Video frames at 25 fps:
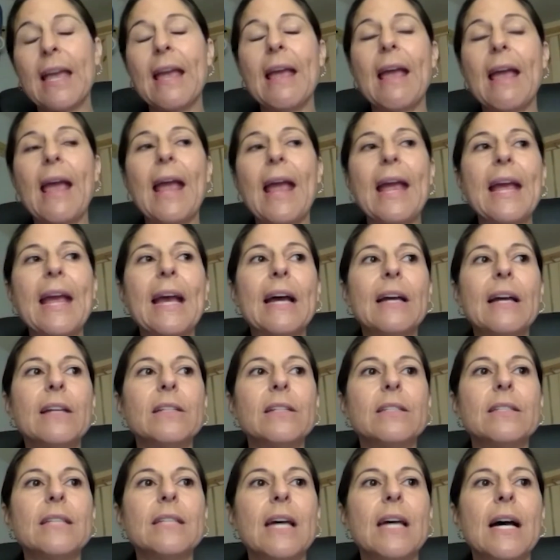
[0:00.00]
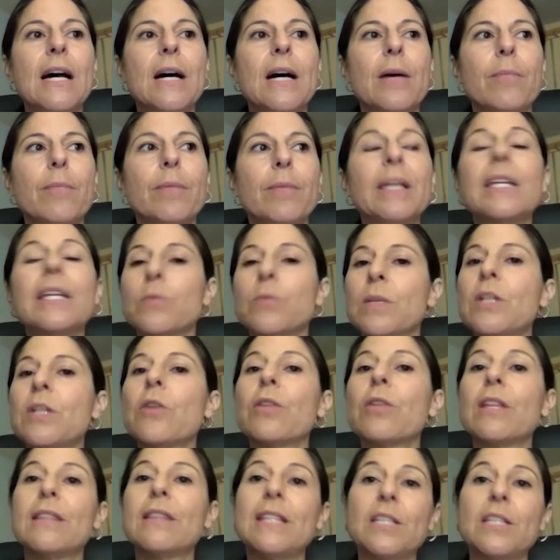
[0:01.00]
And um, because we
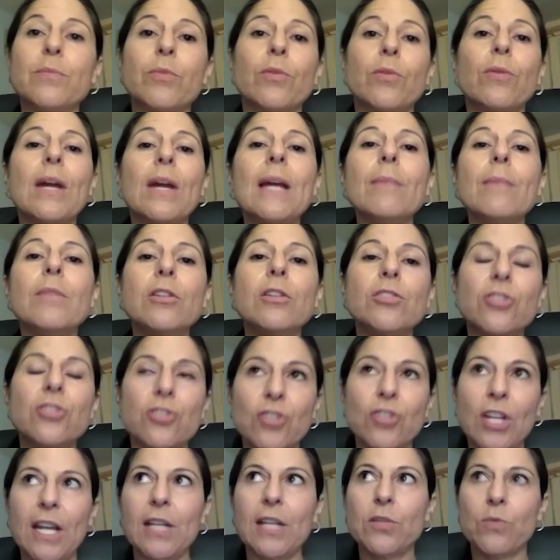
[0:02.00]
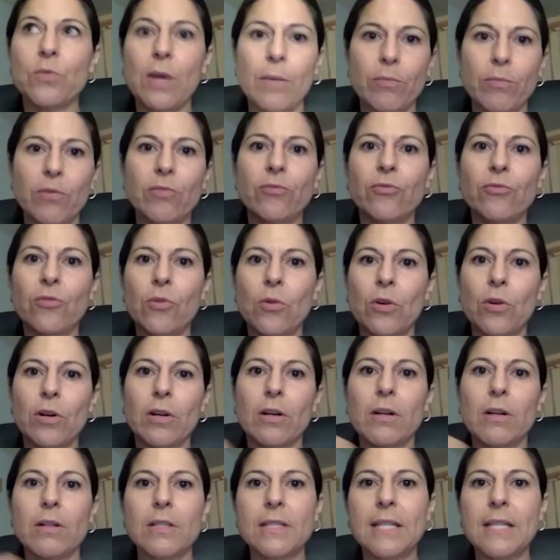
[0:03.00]
know that these parameters change right
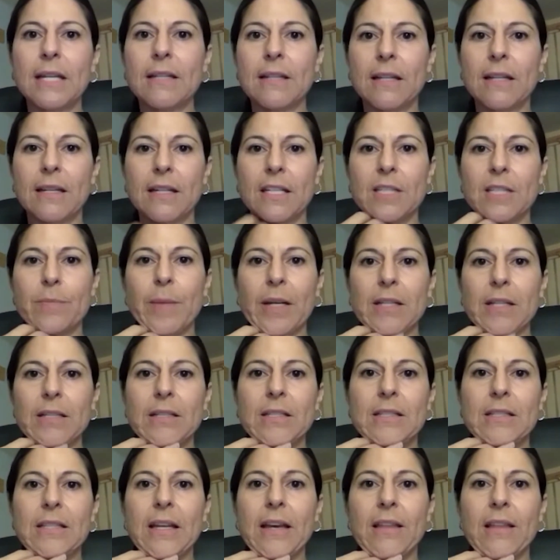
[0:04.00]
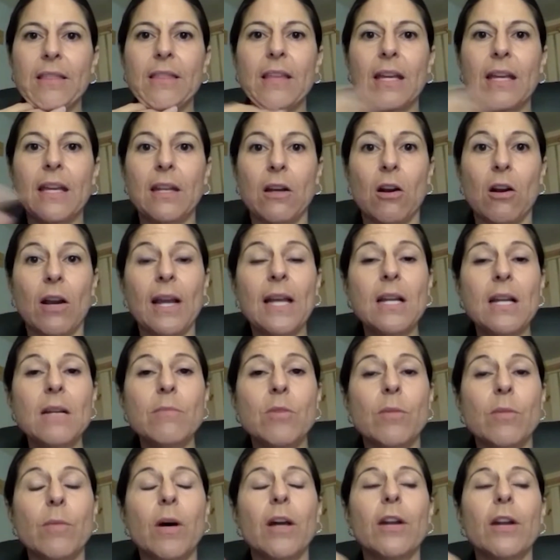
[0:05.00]
before sudden unexpected death in our
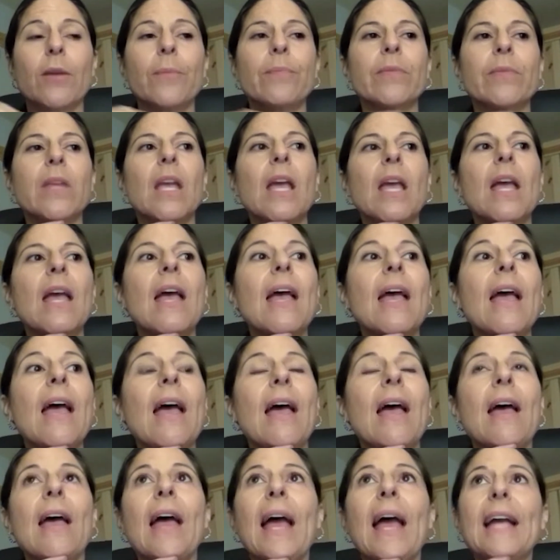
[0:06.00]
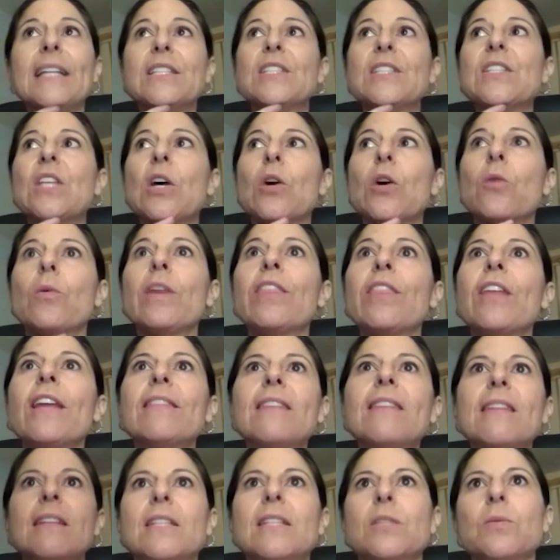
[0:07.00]
animal model. And so we
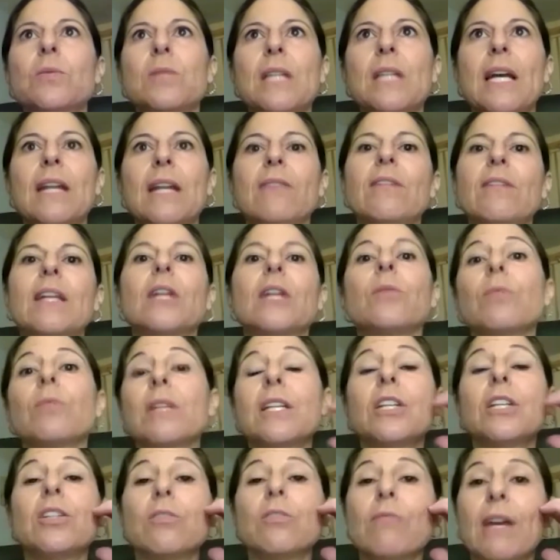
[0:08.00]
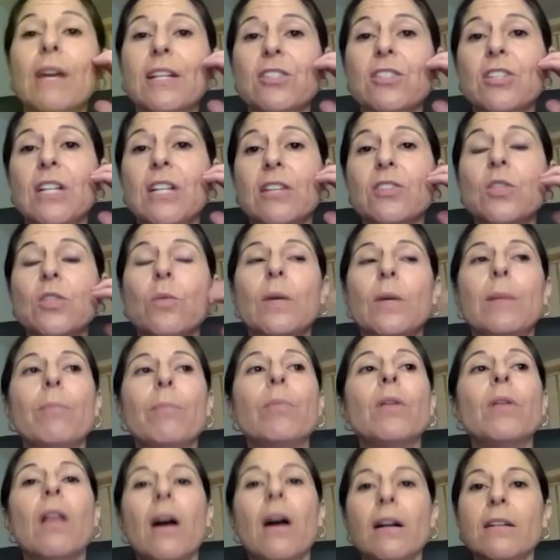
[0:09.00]
thought that this was kind of like a really good rationale. So we
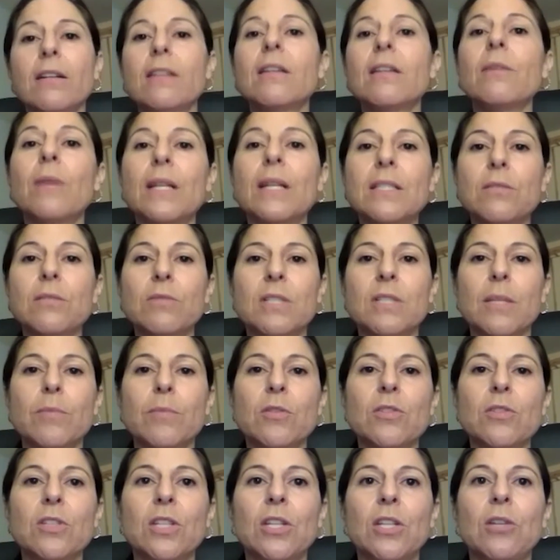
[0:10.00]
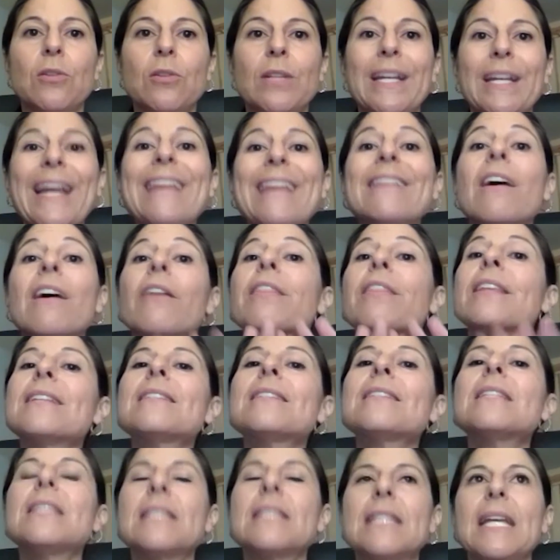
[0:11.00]
blocked the orexin receptors acutely. And now
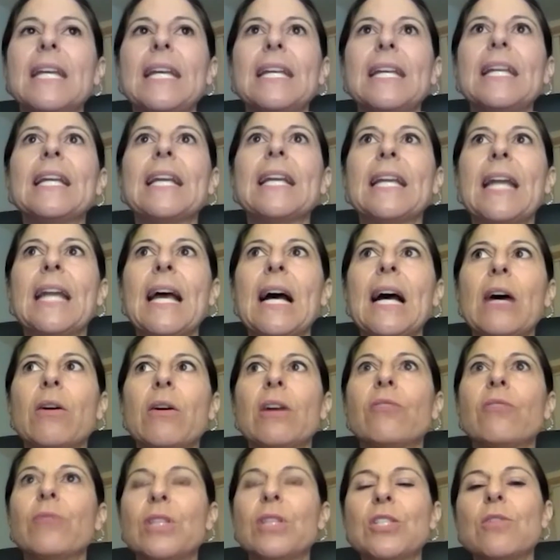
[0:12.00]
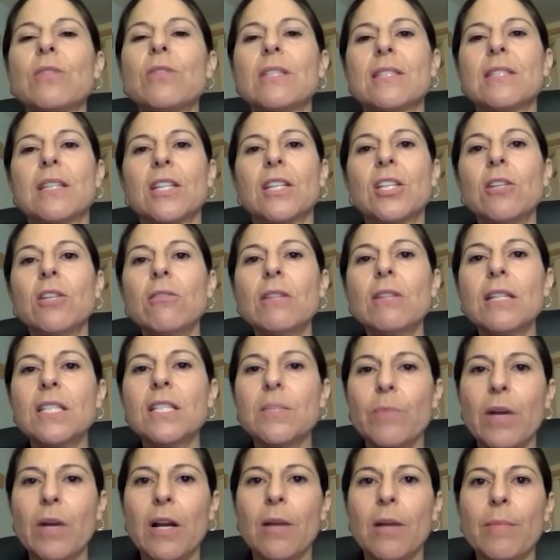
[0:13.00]
this is taking it out. If we do this acute
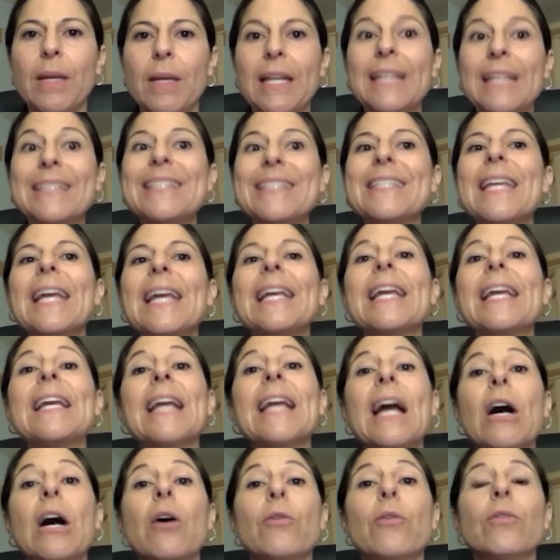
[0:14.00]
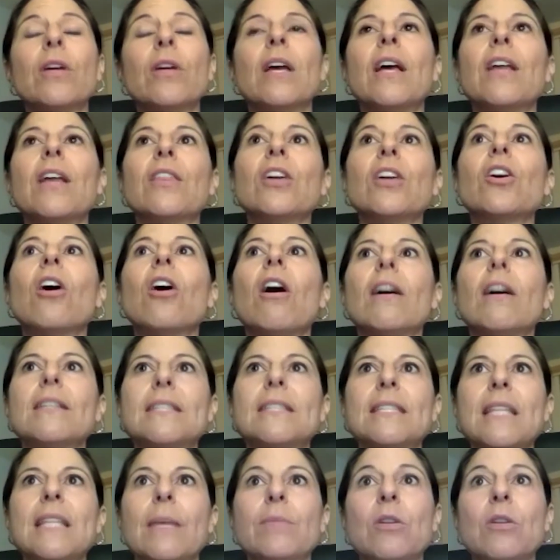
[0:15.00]
experiment, it's taking out the
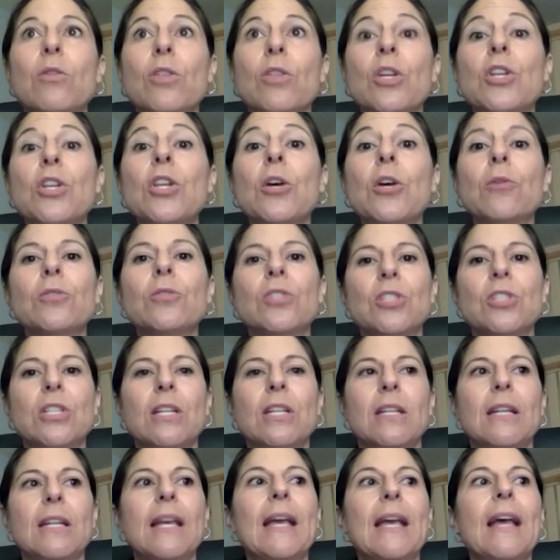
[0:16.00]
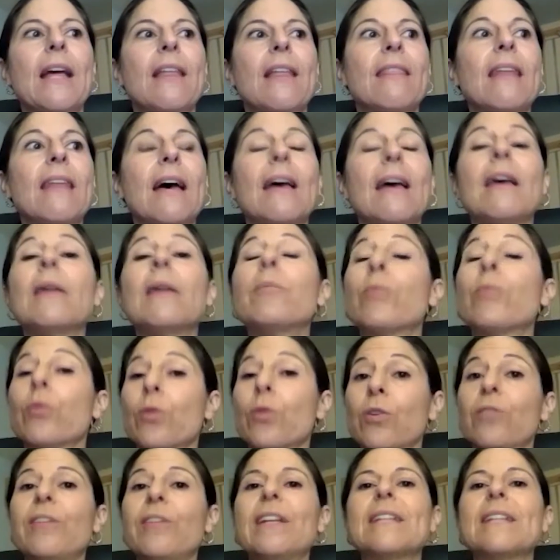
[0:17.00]
concept or the notion that
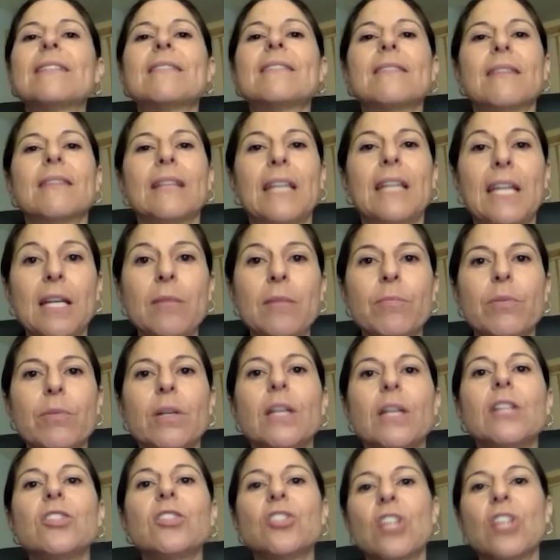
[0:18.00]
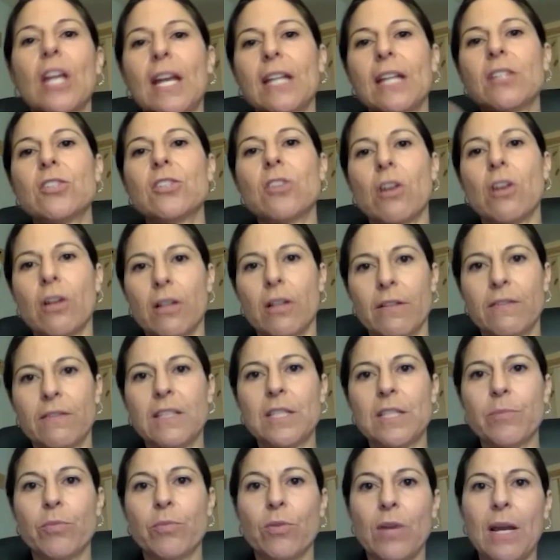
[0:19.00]
improving sleep changed all of
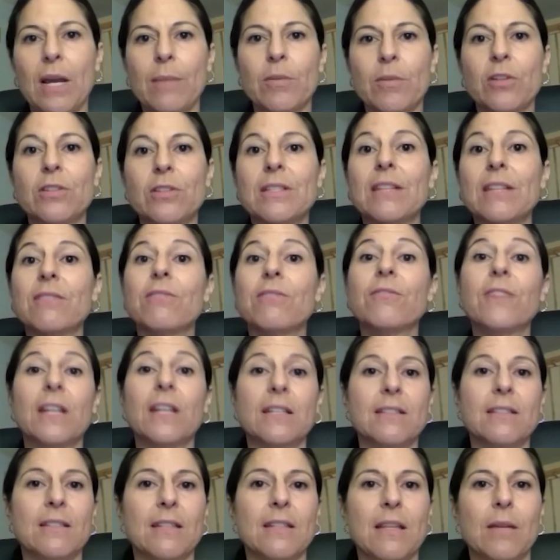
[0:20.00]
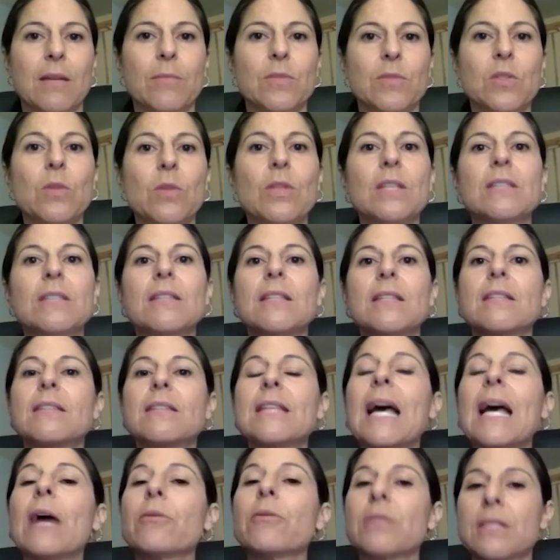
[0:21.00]
these parameters and fixed them. So this
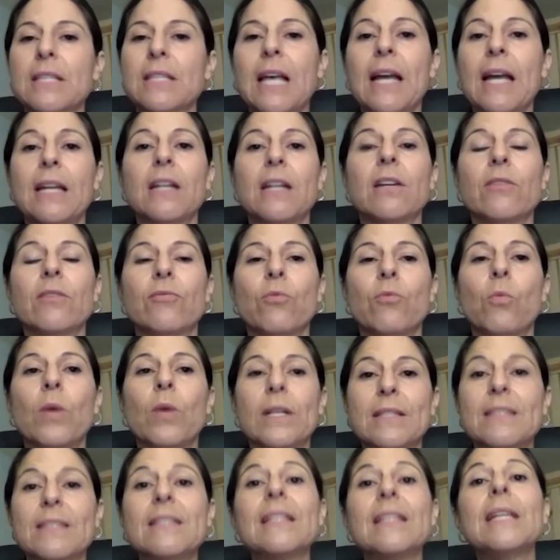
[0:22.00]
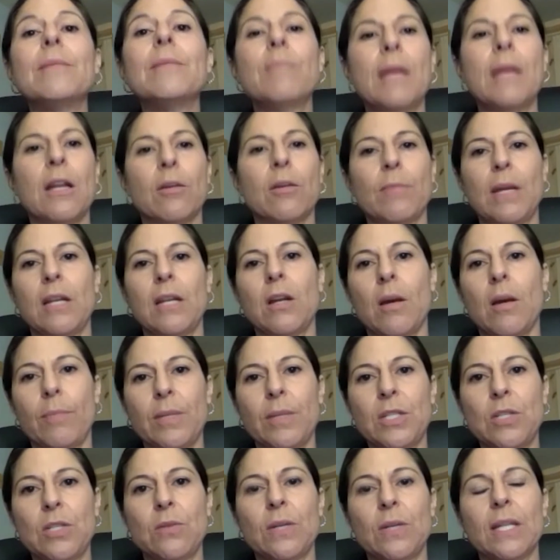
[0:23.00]
is outside of what sleep may or may not
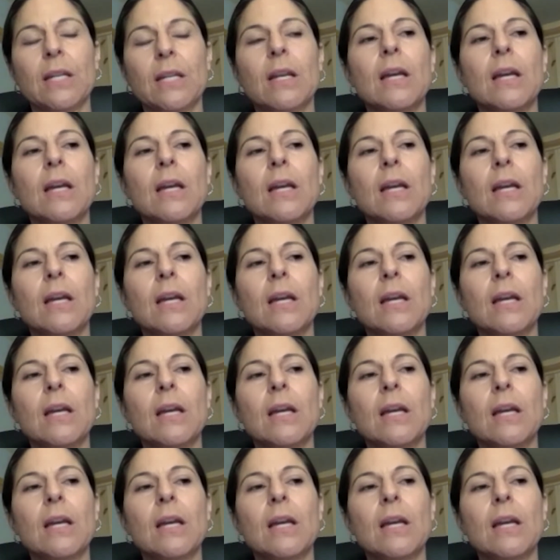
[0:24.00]
be doing.